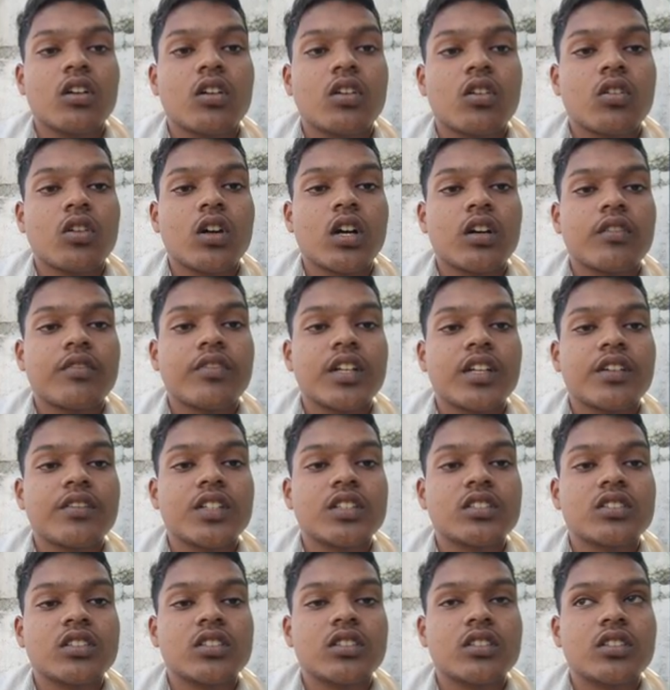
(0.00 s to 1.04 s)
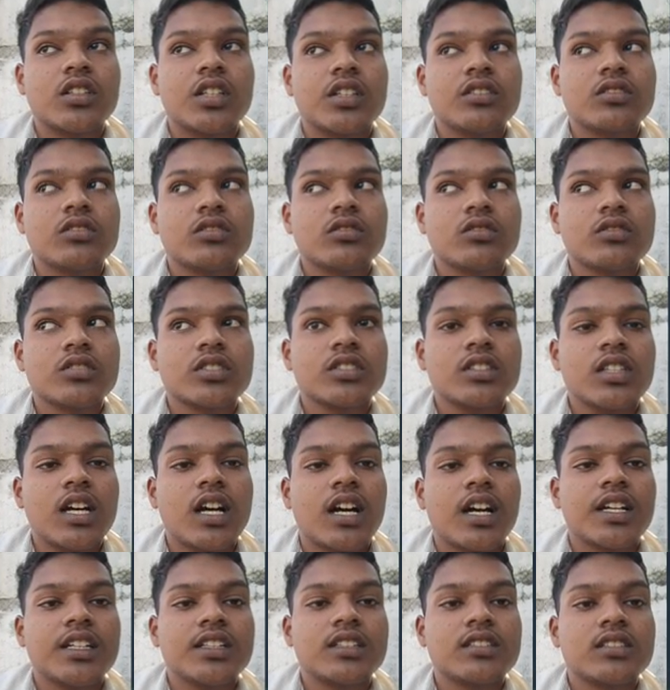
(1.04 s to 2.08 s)
Clock frequency ensures the
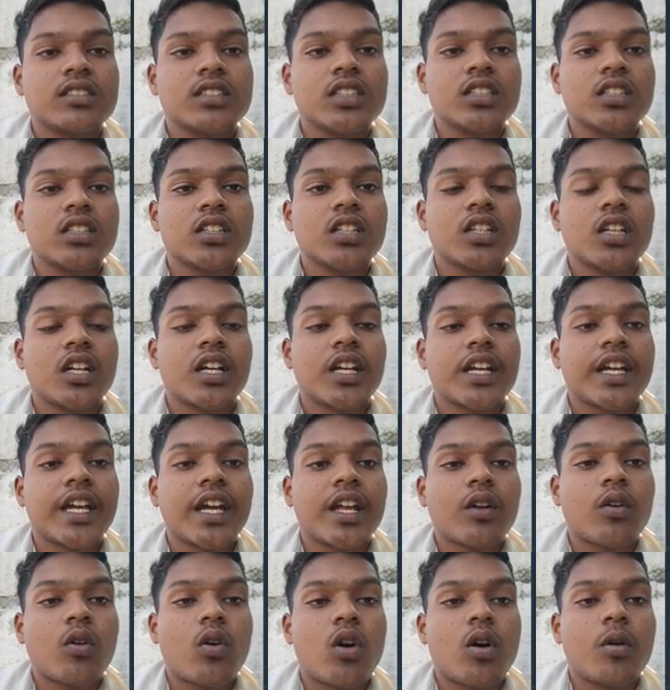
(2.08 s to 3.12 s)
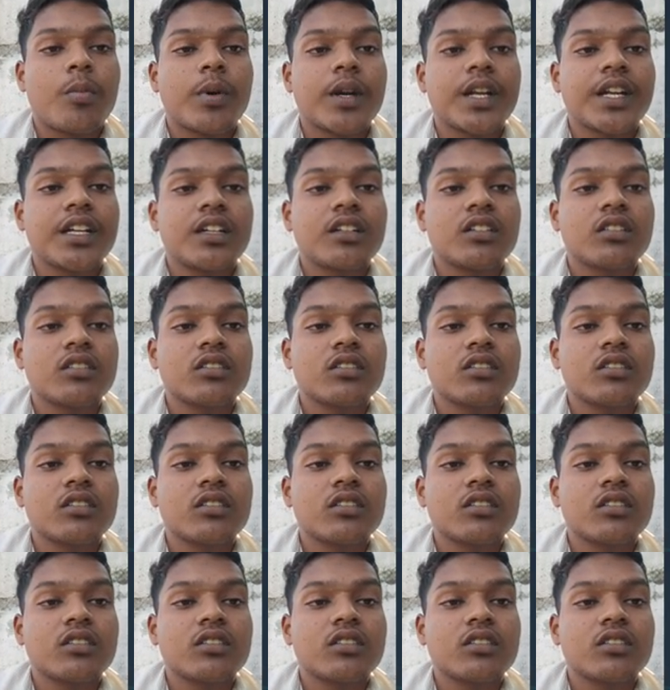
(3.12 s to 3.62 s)
IC can operate